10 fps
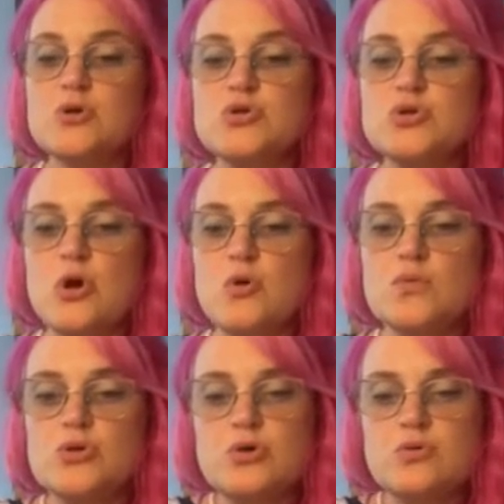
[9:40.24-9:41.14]

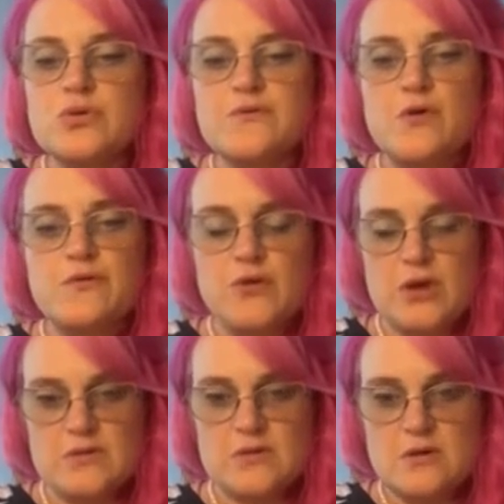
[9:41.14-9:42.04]
So useful, for
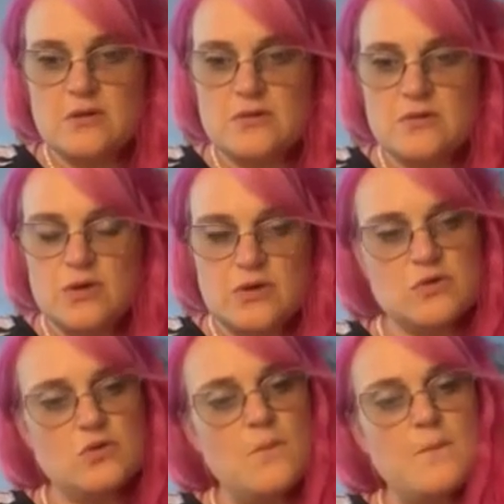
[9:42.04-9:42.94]
instance, okay,
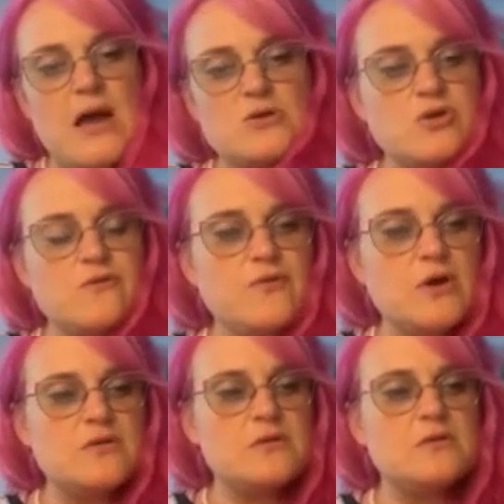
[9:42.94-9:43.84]
so magic
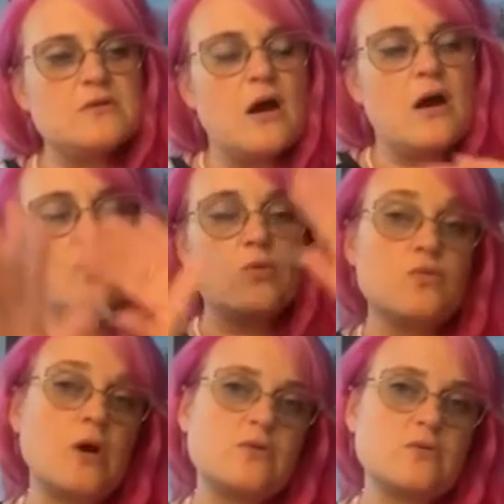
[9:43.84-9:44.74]
phrases, I will
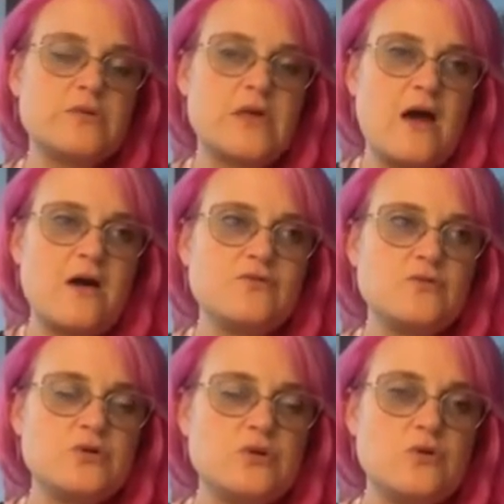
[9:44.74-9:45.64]
write those
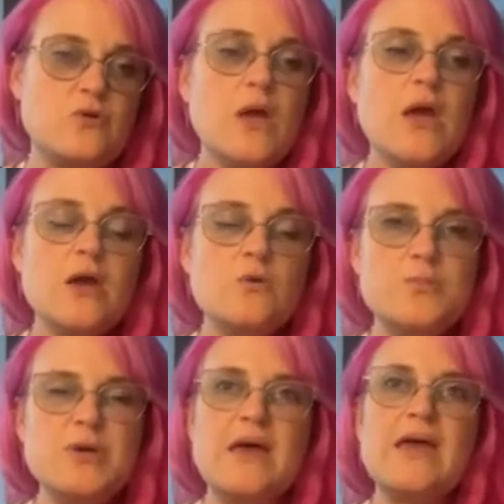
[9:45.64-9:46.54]
after too. It
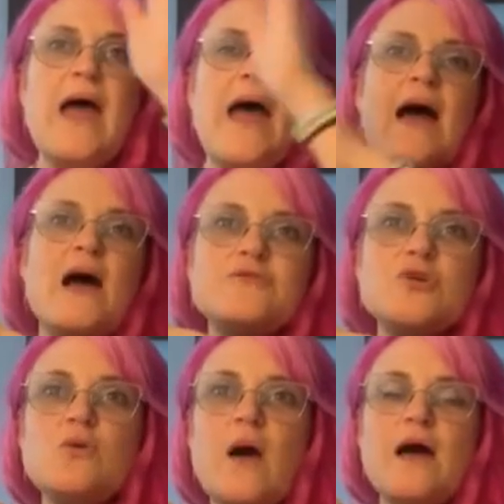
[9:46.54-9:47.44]
would be like, have
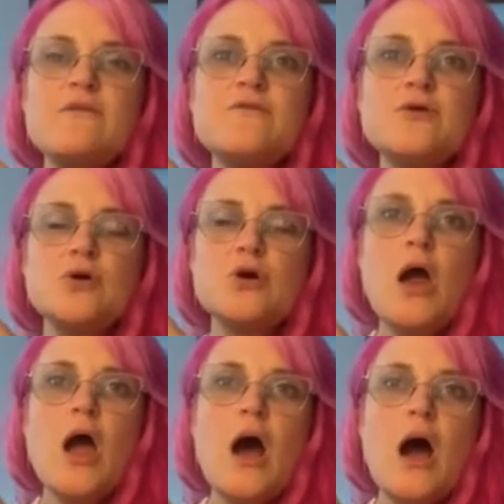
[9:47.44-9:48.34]
you ever,
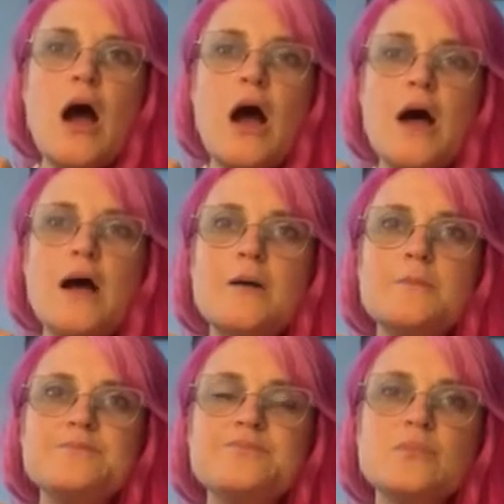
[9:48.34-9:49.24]

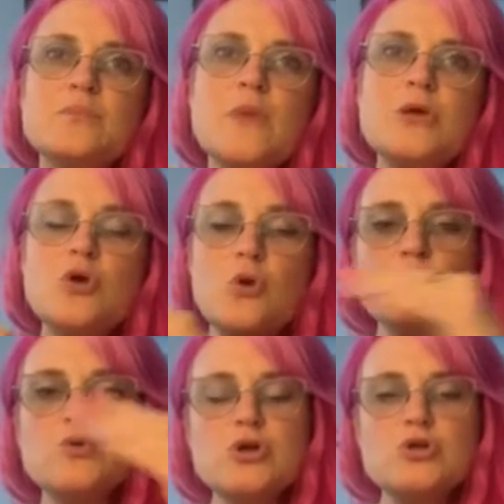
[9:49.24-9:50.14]

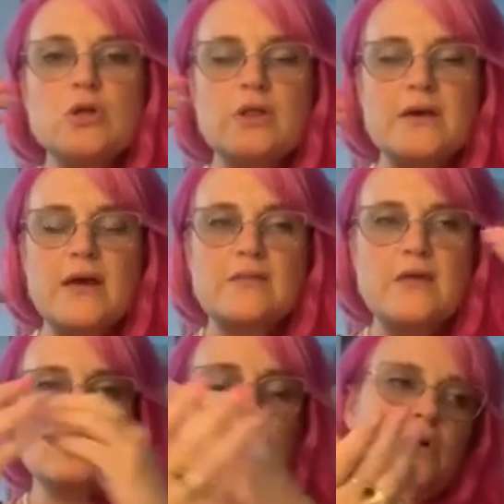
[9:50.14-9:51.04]
and really like, and
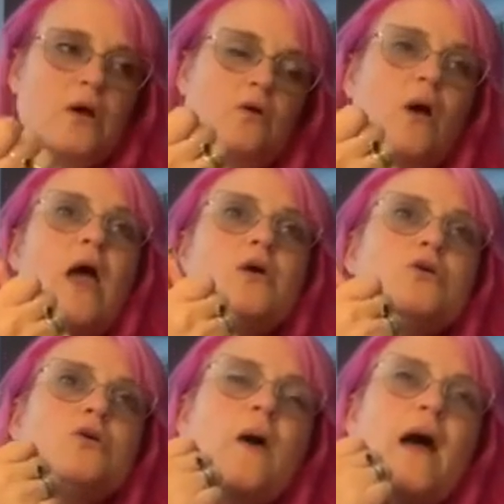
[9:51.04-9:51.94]
then you kind of go, have
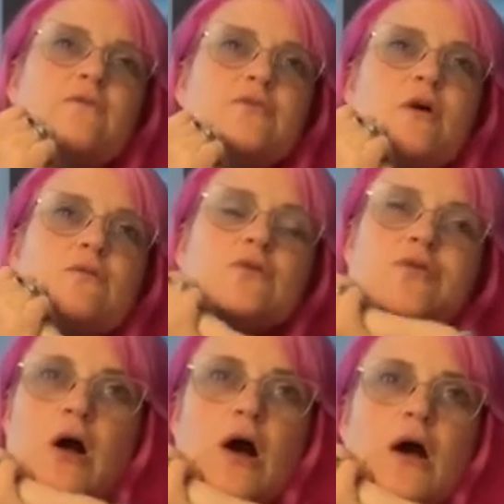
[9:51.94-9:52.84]
you ever
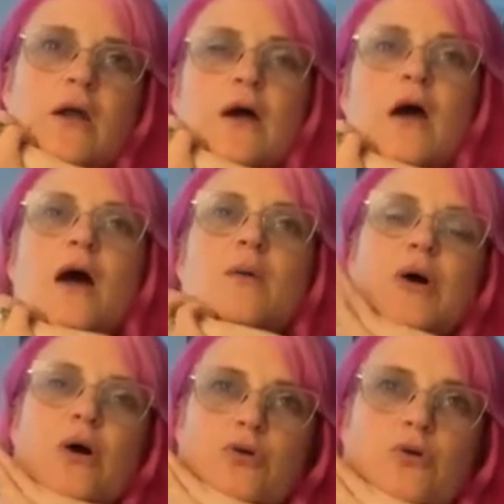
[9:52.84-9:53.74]
thought
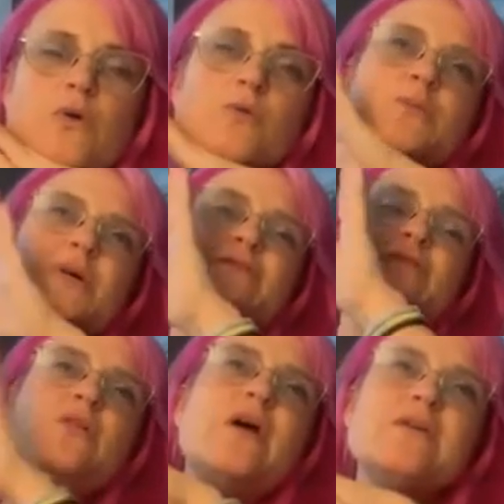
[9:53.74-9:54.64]
about, what it would
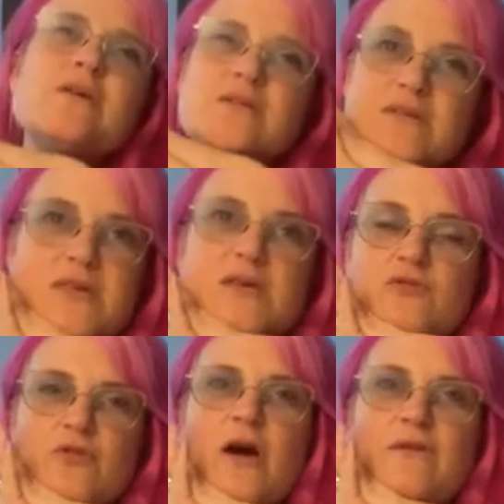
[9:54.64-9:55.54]
feel like not to sit in
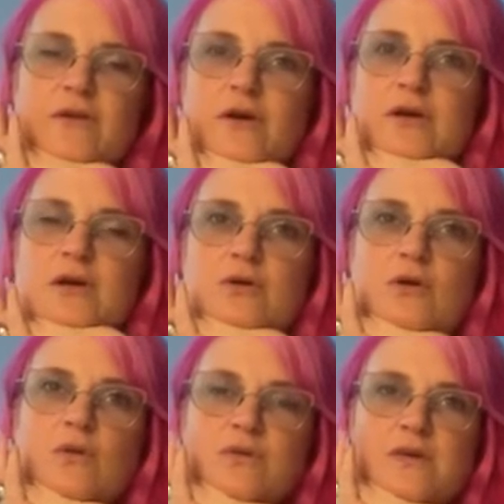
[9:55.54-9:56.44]
traffic,
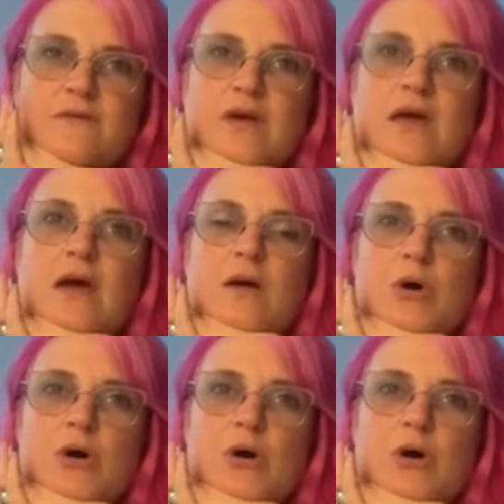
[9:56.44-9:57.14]
7 a.m.